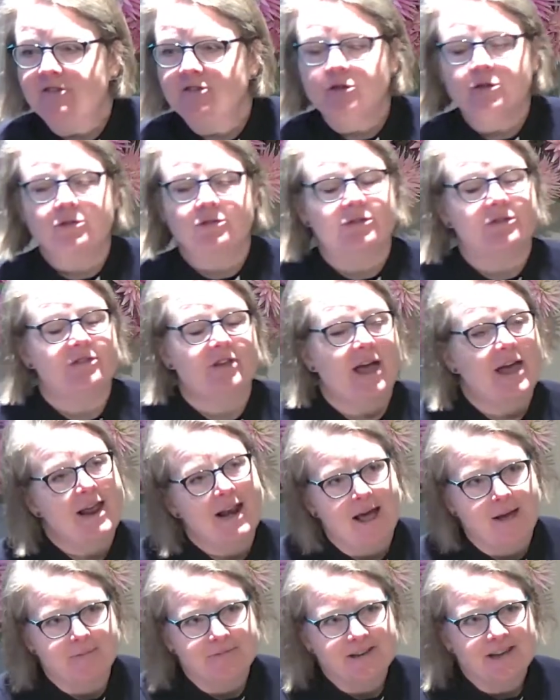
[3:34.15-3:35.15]
and she used to
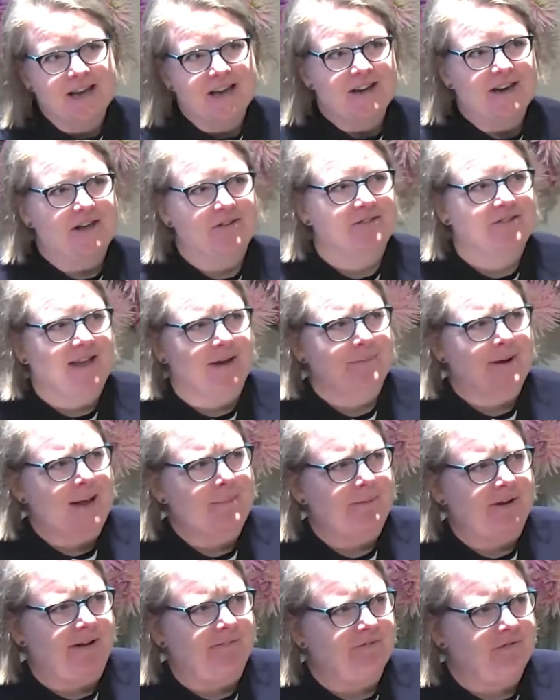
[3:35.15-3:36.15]
say, and I know
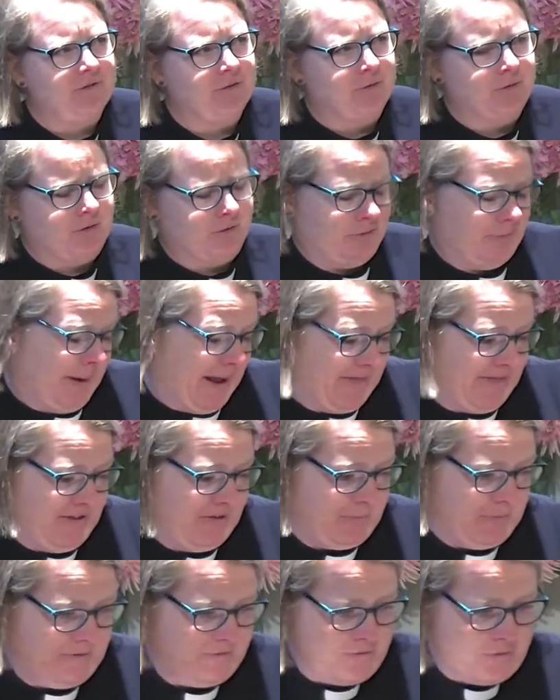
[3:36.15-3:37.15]
Sam and Abby, I've talked
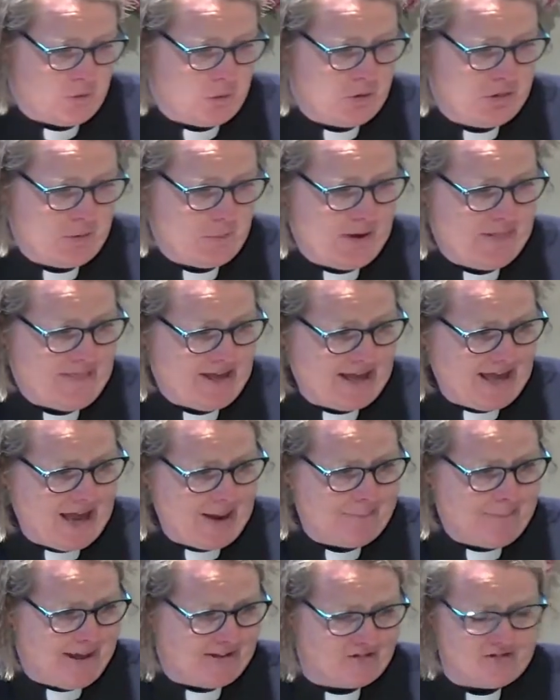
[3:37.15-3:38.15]
about this before, that when they
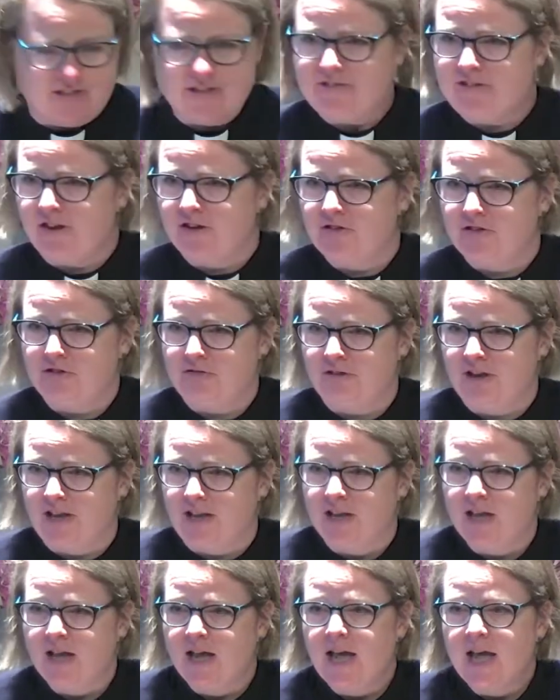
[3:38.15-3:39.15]
came back to this
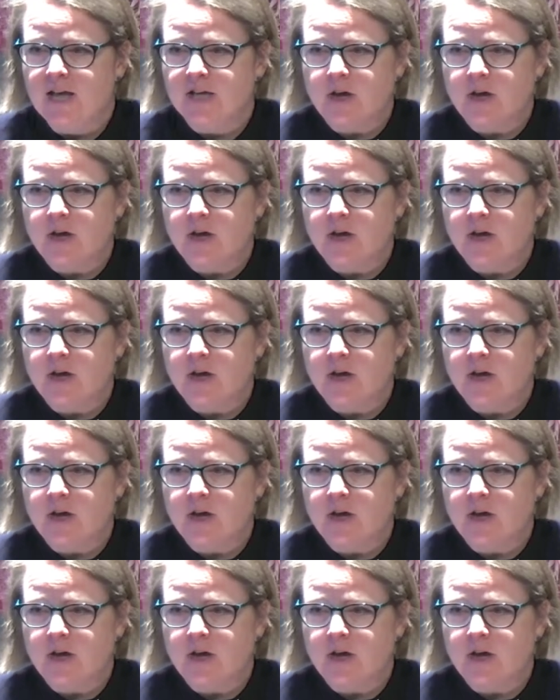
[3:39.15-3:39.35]
country,